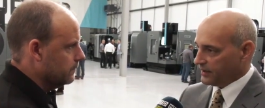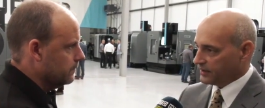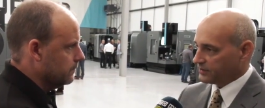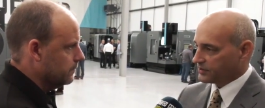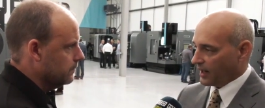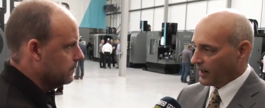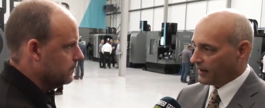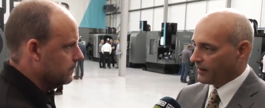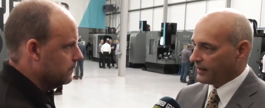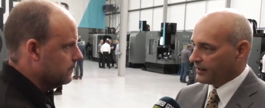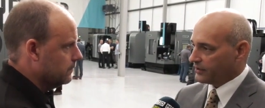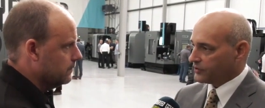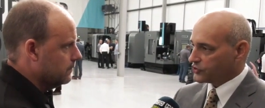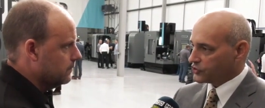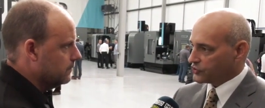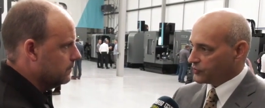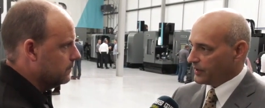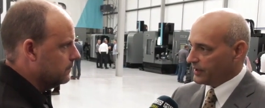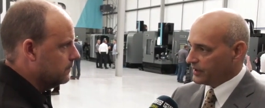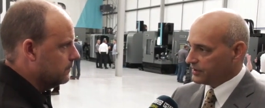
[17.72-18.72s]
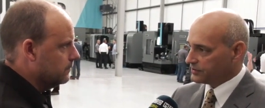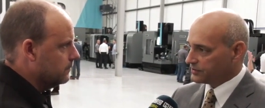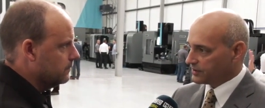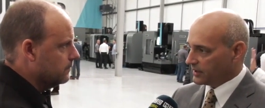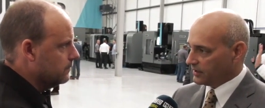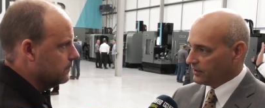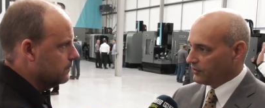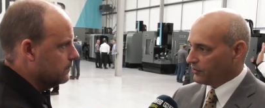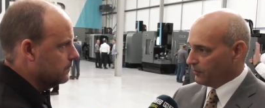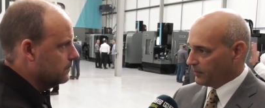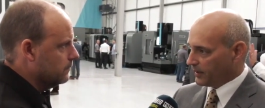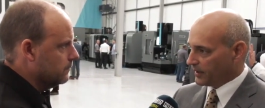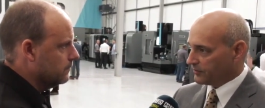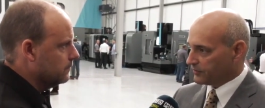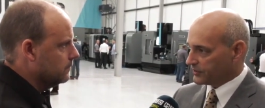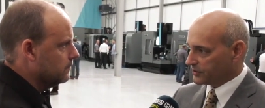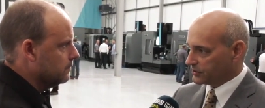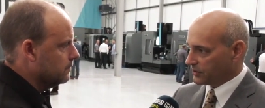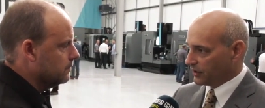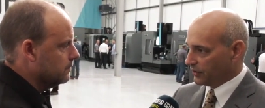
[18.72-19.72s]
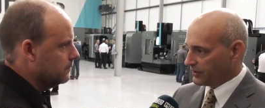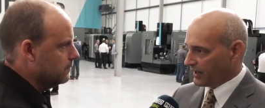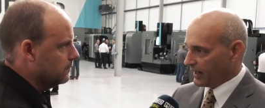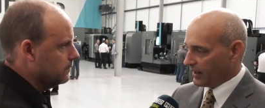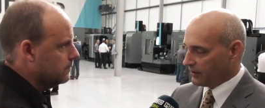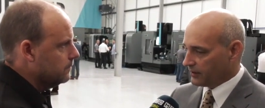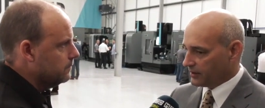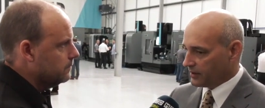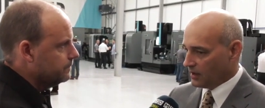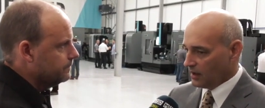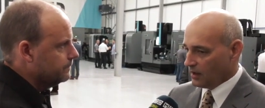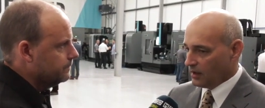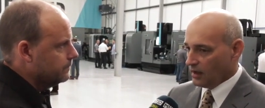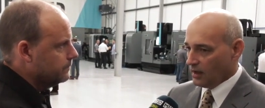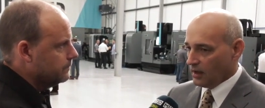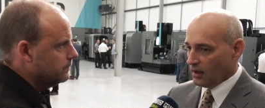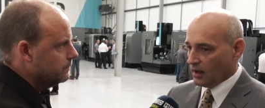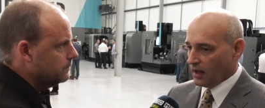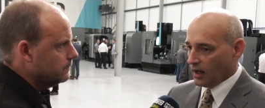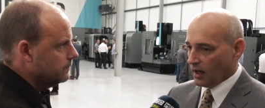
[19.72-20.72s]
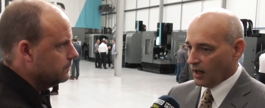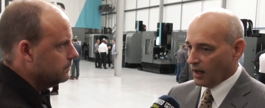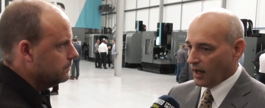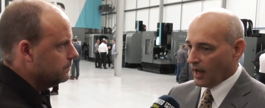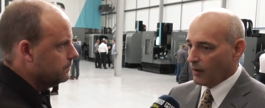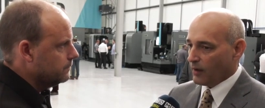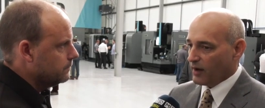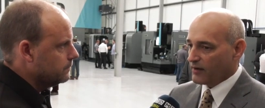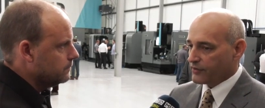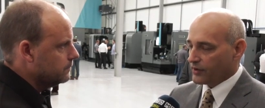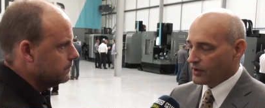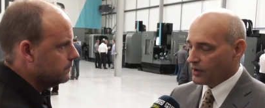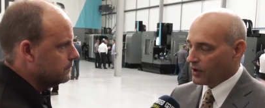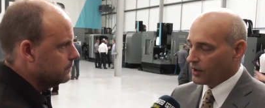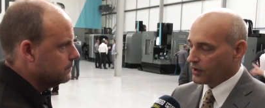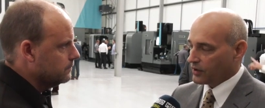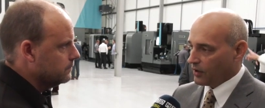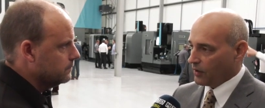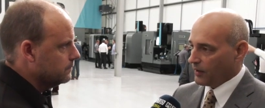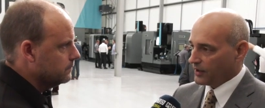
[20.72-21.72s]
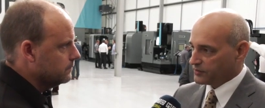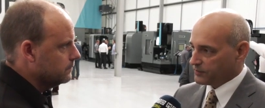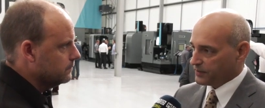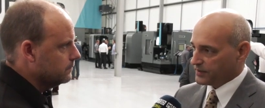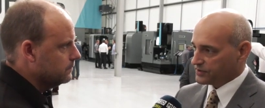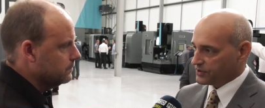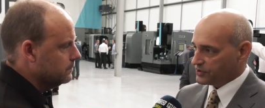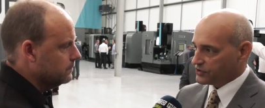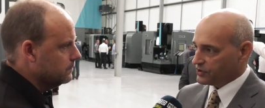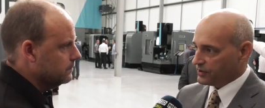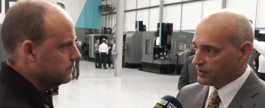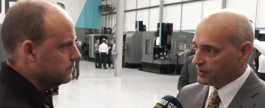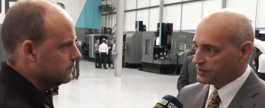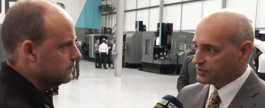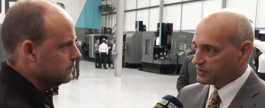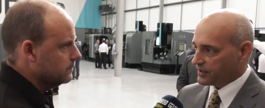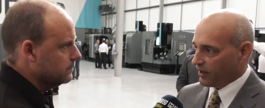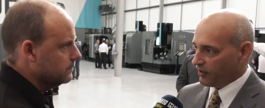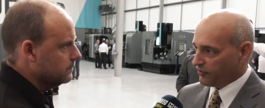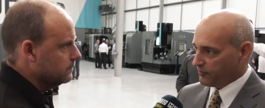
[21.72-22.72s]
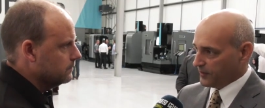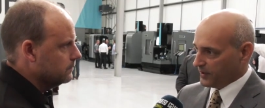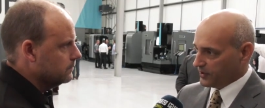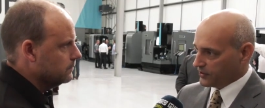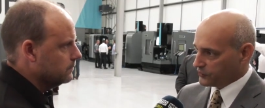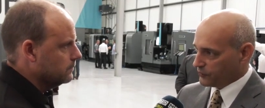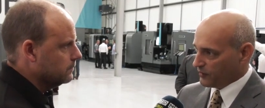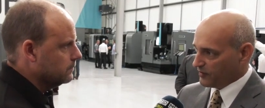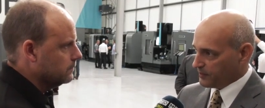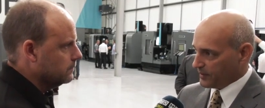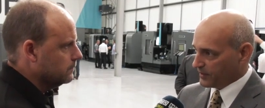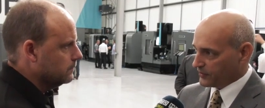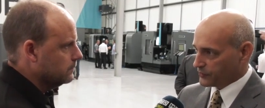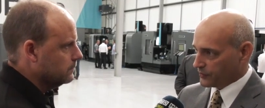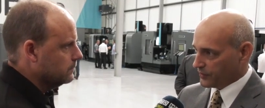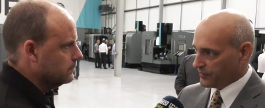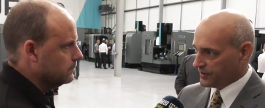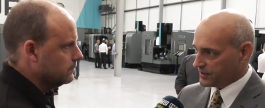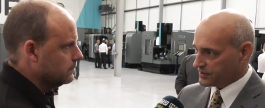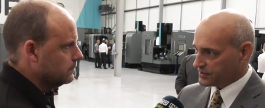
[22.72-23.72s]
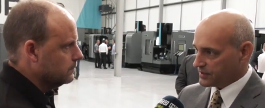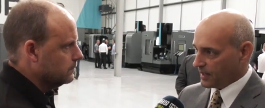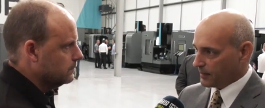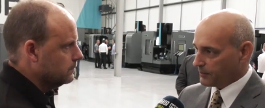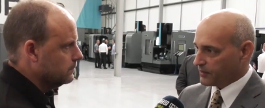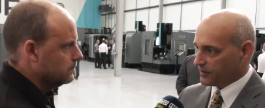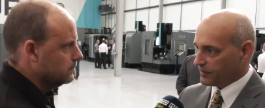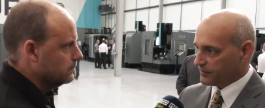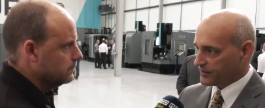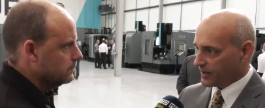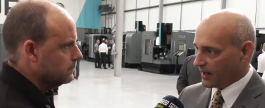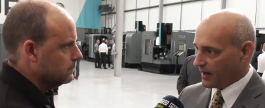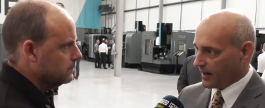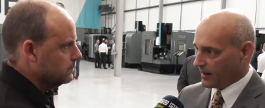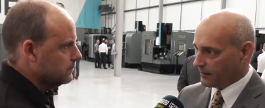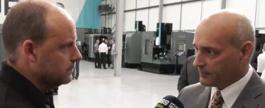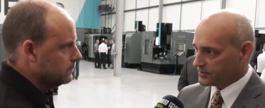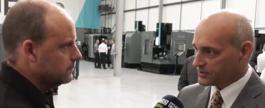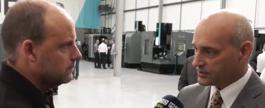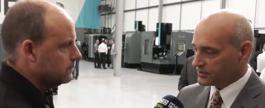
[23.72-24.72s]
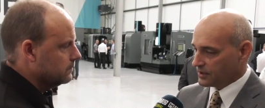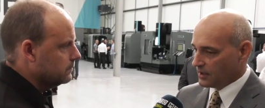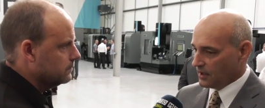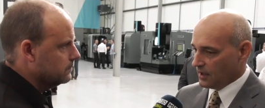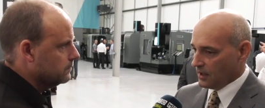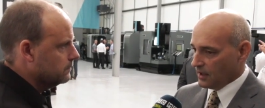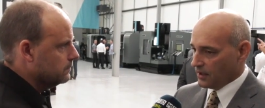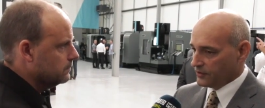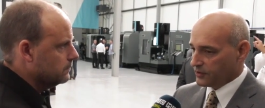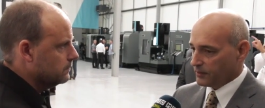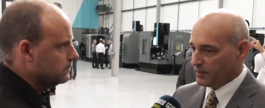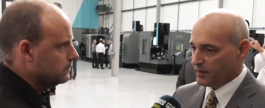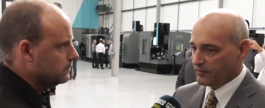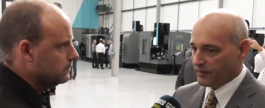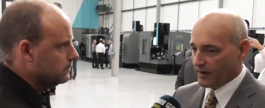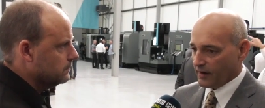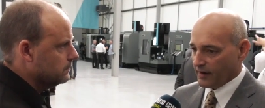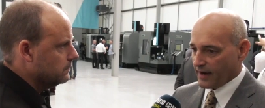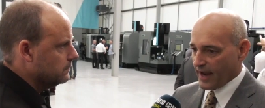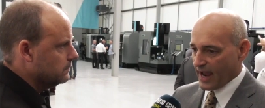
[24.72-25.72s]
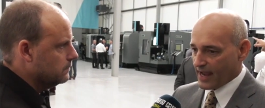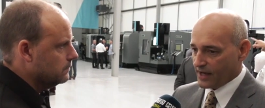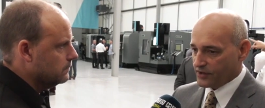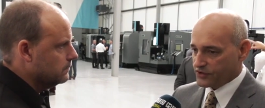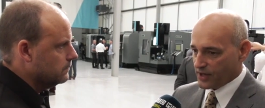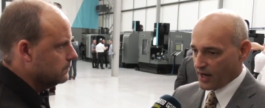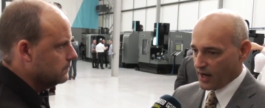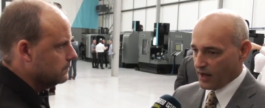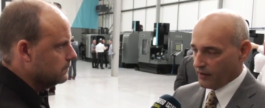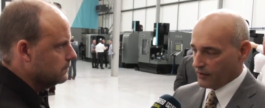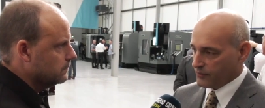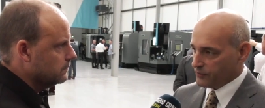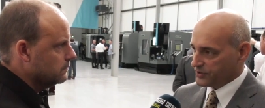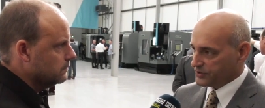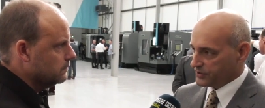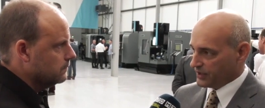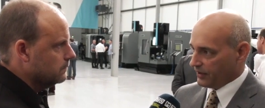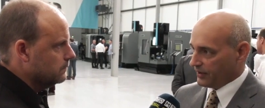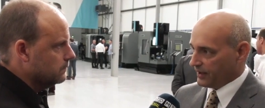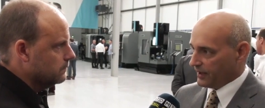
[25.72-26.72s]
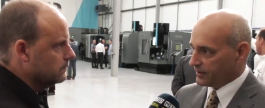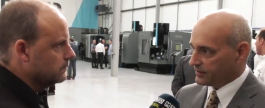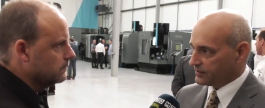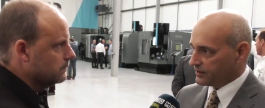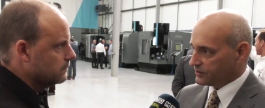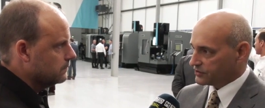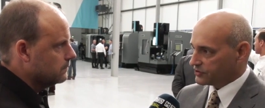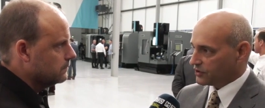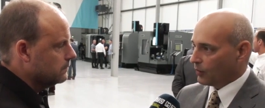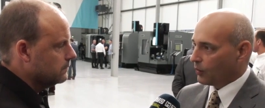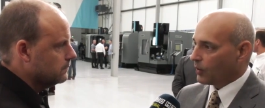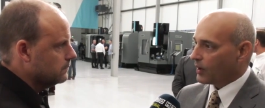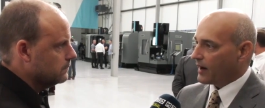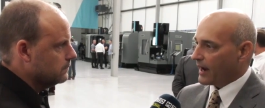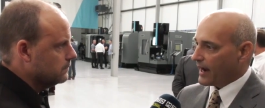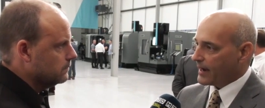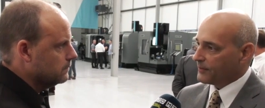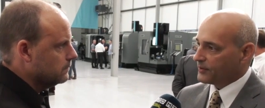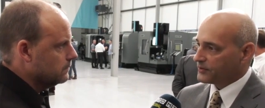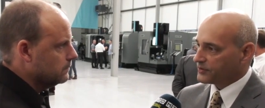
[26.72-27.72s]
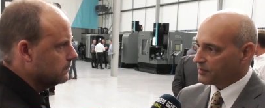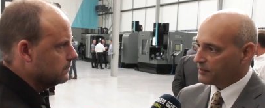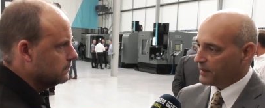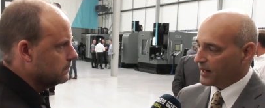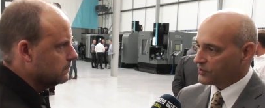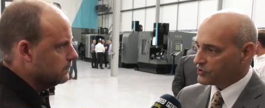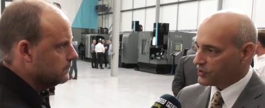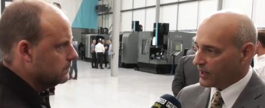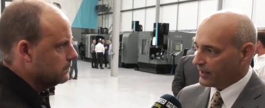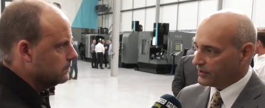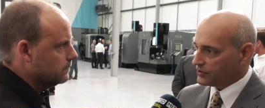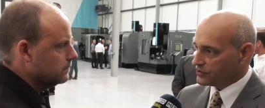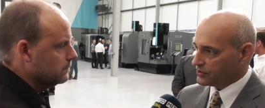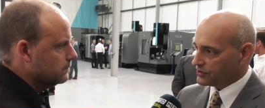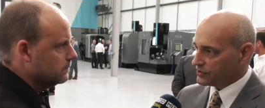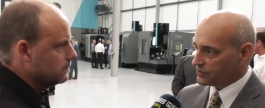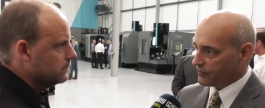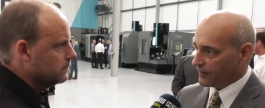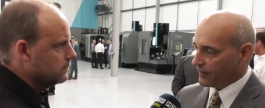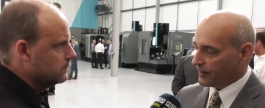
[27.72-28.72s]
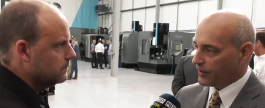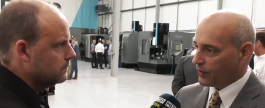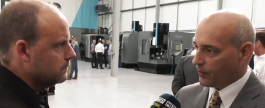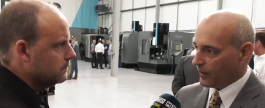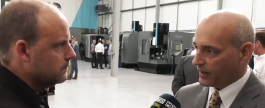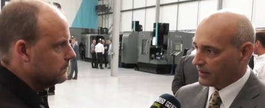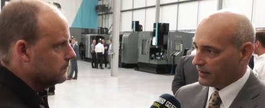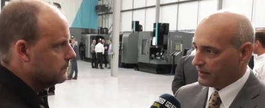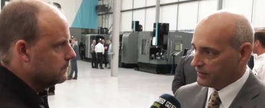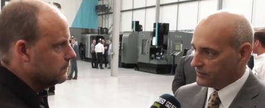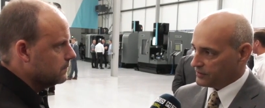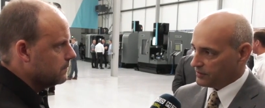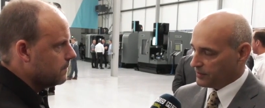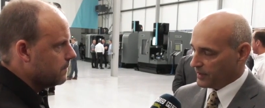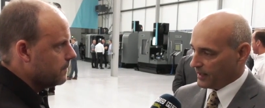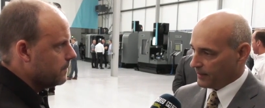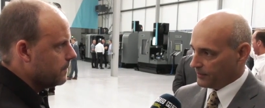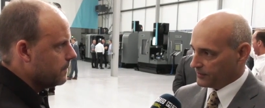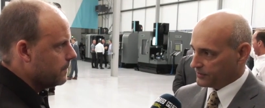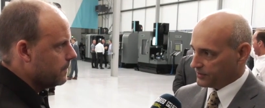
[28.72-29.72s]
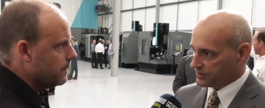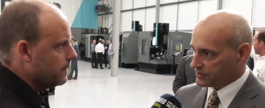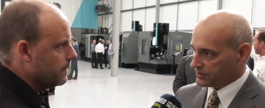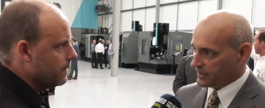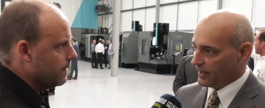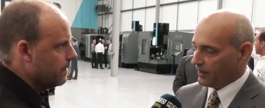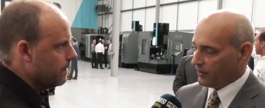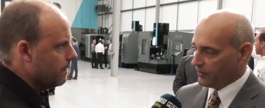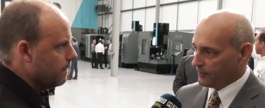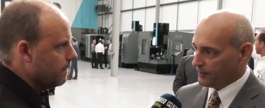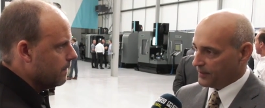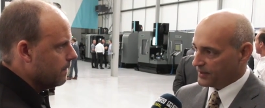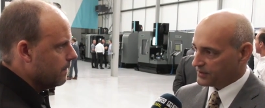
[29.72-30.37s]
Speaker 1: the entire industry is, a little bit of a slowdown. Uh, however, Hurco has positioned itself, because we've been through this number of times, to be very agile and resilient. And so we're able to make changes very quickly to be able to scale the